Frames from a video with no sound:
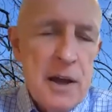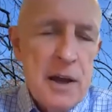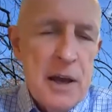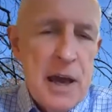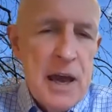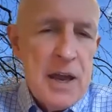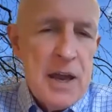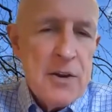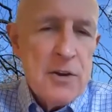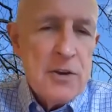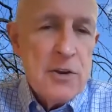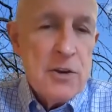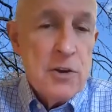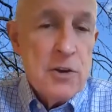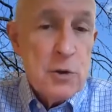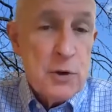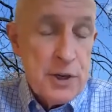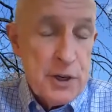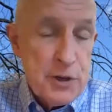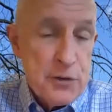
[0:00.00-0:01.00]
and
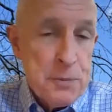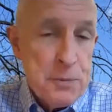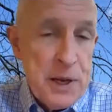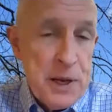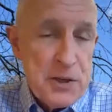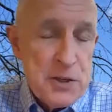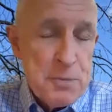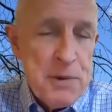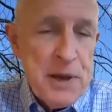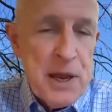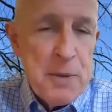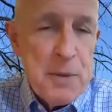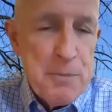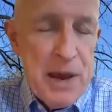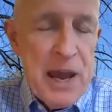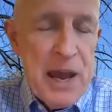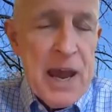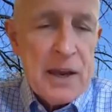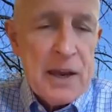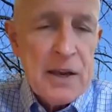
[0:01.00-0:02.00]
you could expect to pay
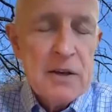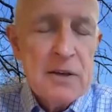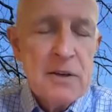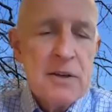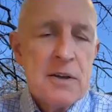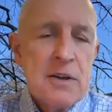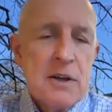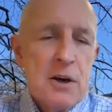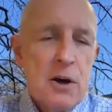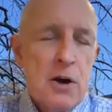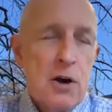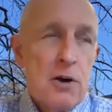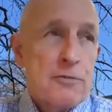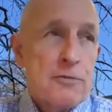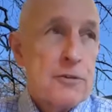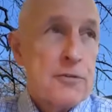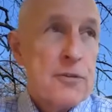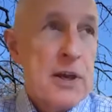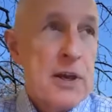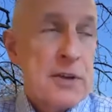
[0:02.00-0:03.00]
back
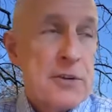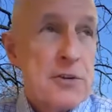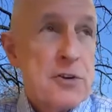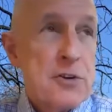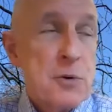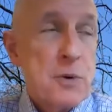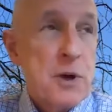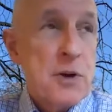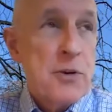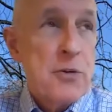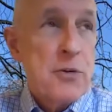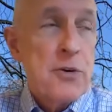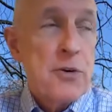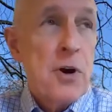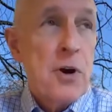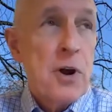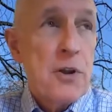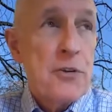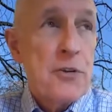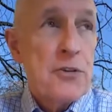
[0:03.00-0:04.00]
half of that
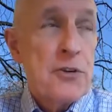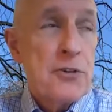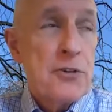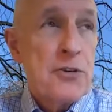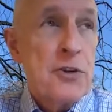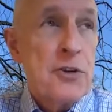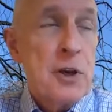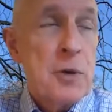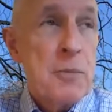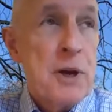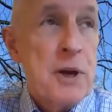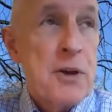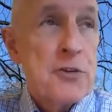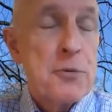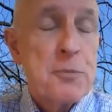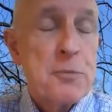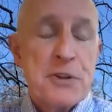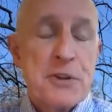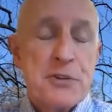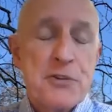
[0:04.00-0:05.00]
$200 to CMS.
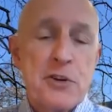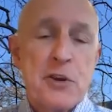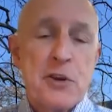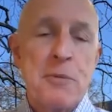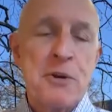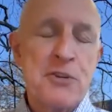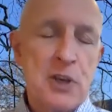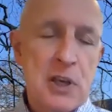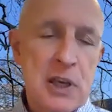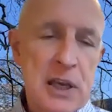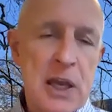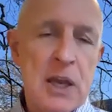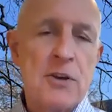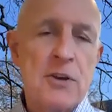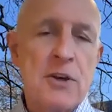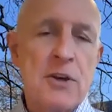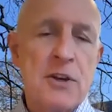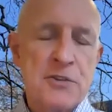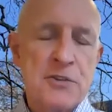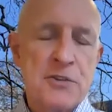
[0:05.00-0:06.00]
But CMS
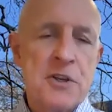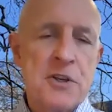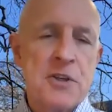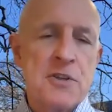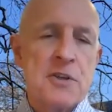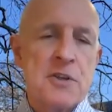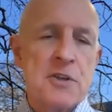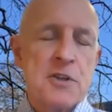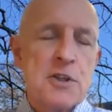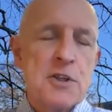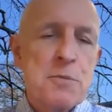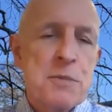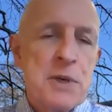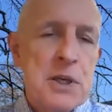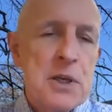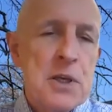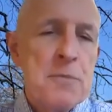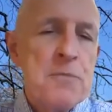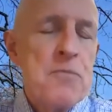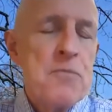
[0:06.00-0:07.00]
again considers it to
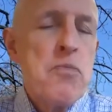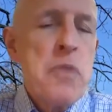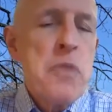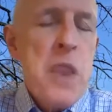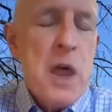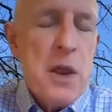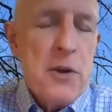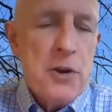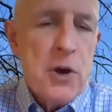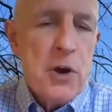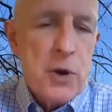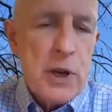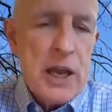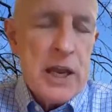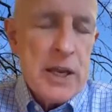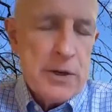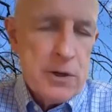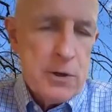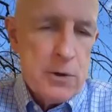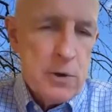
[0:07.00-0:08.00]
be no
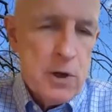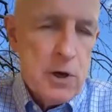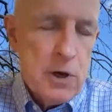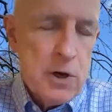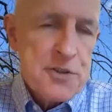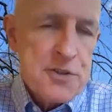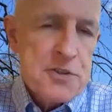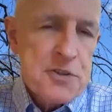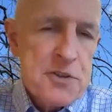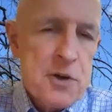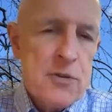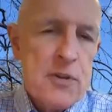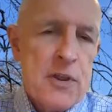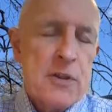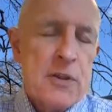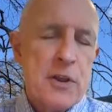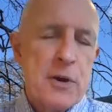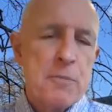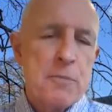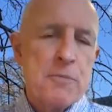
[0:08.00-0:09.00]
gain, no loss. So
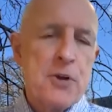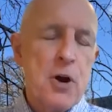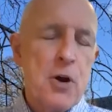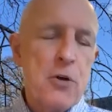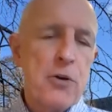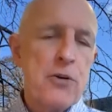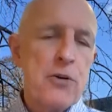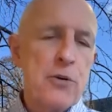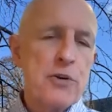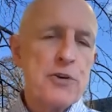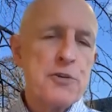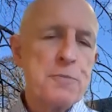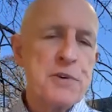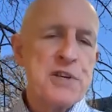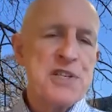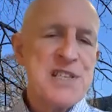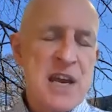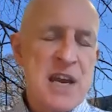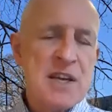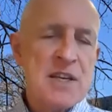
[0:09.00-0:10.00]
that the corridor is
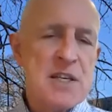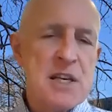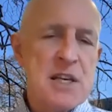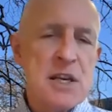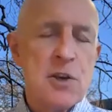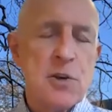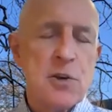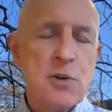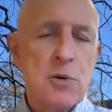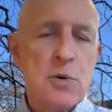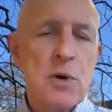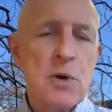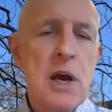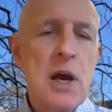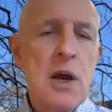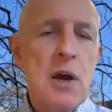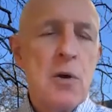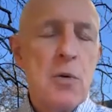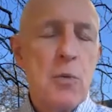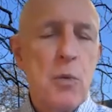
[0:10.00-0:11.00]
protecting you
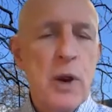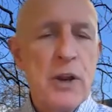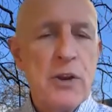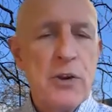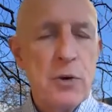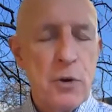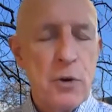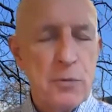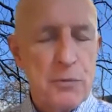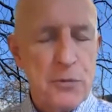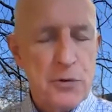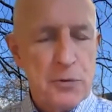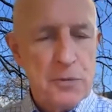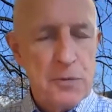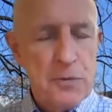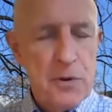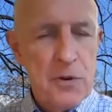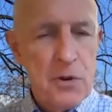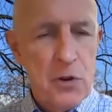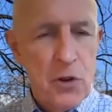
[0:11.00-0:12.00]
when you're
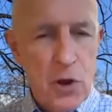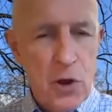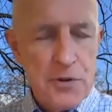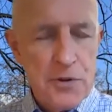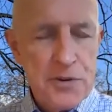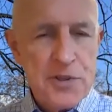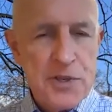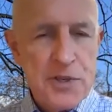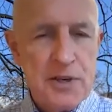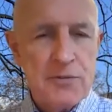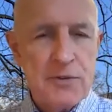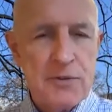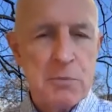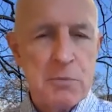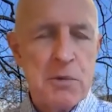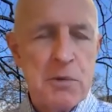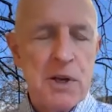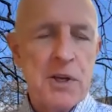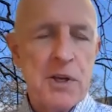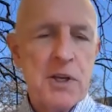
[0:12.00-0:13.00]
not
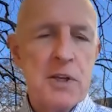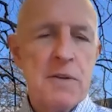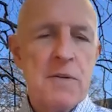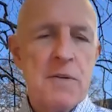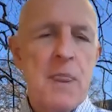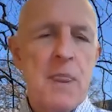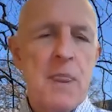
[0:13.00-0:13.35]
saving money.